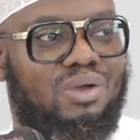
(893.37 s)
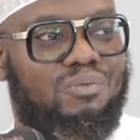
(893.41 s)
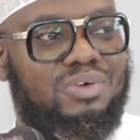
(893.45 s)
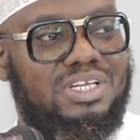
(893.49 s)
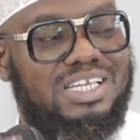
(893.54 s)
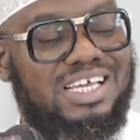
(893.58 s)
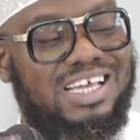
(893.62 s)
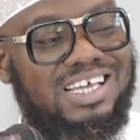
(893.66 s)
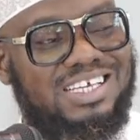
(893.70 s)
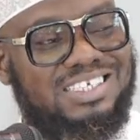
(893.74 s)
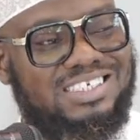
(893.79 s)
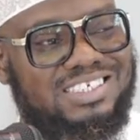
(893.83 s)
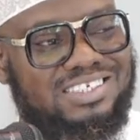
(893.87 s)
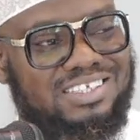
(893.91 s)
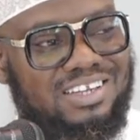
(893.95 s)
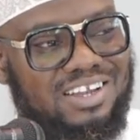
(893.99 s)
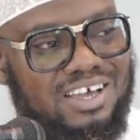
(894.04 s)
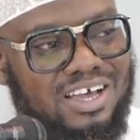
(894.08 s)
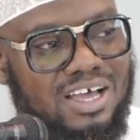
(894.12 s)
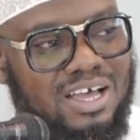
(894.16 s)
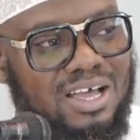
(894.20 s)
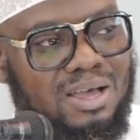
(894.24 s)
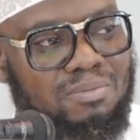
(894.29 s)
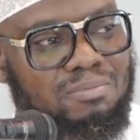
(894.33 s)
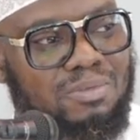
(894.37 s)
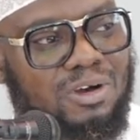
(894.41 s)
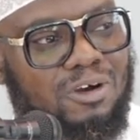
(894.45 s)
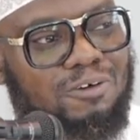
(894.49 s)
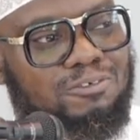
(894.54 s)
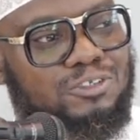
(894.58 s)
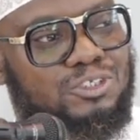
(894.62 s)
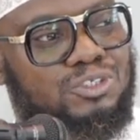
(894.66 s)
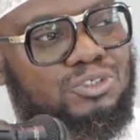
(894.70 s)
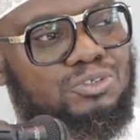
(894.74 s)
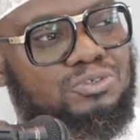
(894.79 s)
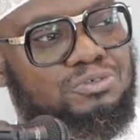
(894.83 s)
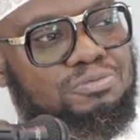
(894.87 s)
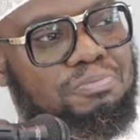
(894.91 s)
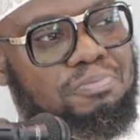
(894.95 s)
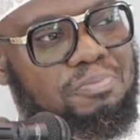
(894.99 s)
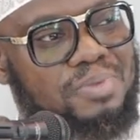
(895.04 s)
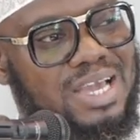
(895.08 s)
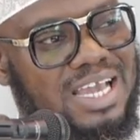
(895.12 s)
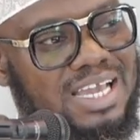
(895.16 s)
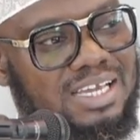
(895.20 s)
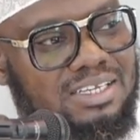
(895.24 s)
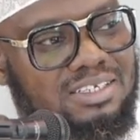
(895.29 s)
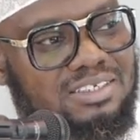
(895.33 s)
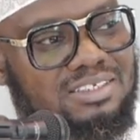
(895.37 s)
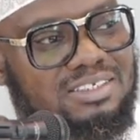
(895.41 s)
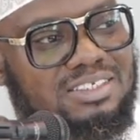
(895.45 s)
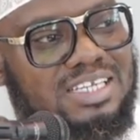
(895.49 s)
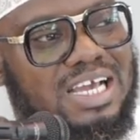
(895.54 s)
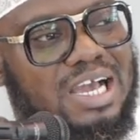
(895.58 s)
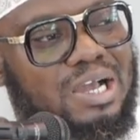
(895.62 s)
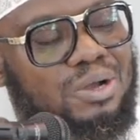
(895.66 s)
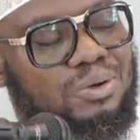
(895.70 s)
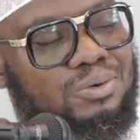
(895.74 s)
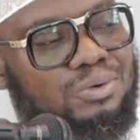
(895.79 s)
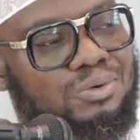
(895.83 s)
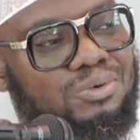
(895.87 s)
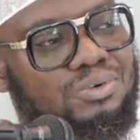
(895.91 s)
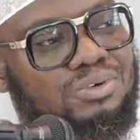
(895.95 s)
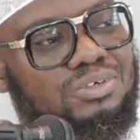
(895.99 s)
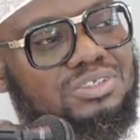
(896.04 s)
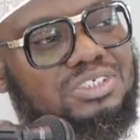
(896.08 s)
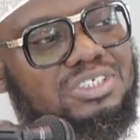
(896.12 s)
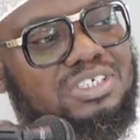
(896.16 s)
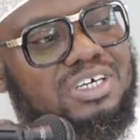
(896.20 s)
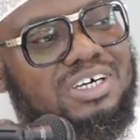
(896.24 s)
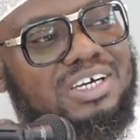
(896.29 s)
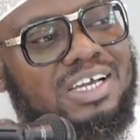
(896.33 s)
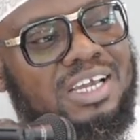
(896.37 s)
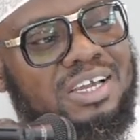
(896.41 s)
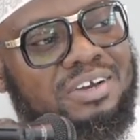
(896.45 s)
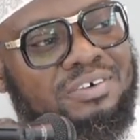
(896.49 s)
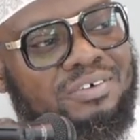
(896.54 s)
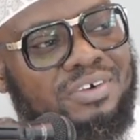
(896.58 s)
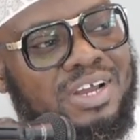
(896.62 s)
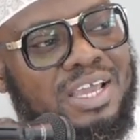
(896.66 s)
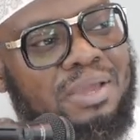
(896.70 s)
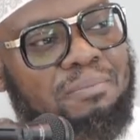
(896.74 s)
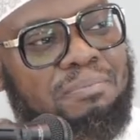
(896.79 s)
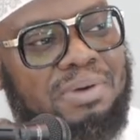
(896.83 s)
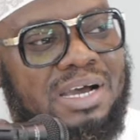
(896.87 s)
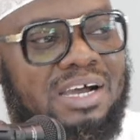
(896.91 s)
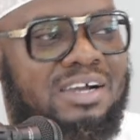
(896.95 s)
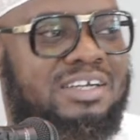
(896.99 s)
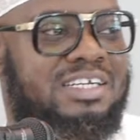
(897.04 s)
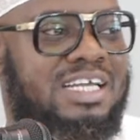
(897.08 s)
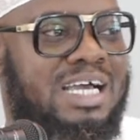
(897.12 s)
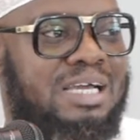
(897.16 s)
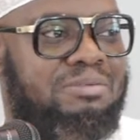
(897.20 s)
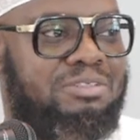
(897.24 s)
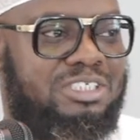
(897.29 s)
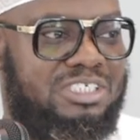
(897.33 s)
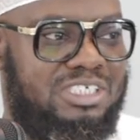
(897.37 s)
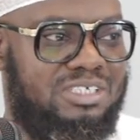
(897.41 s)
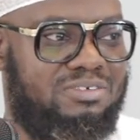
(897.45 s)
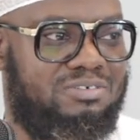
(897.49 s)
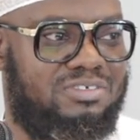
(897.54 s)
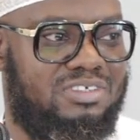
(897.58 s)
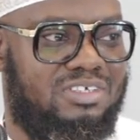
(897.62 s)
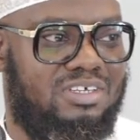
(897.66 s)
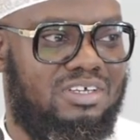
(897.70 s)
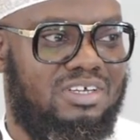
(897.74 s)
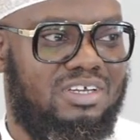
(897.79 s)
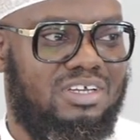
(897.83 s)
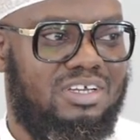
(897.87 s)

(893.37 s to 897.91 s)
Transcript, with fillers: with the Islam of two men that caused a great paradigm shift.